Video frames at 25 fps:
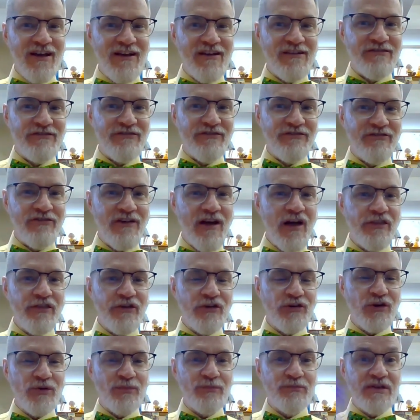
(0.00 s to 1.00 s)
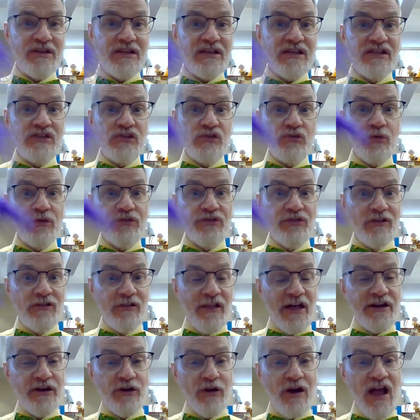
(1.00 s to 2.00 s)
Feather begins with the
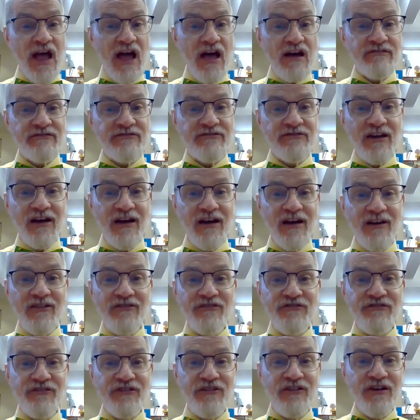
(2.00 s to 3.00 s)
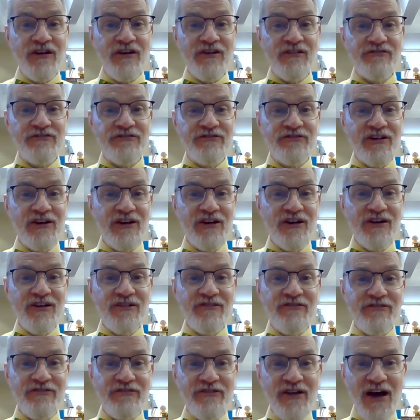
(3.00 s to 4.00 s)
letter F. F, F,
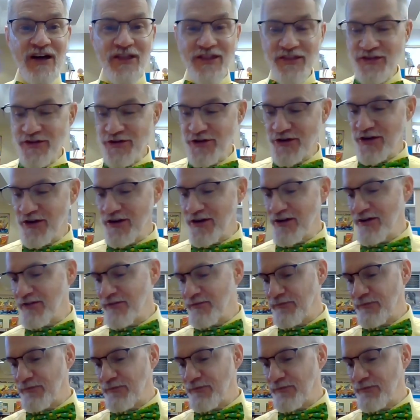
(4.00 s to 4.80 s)
feather.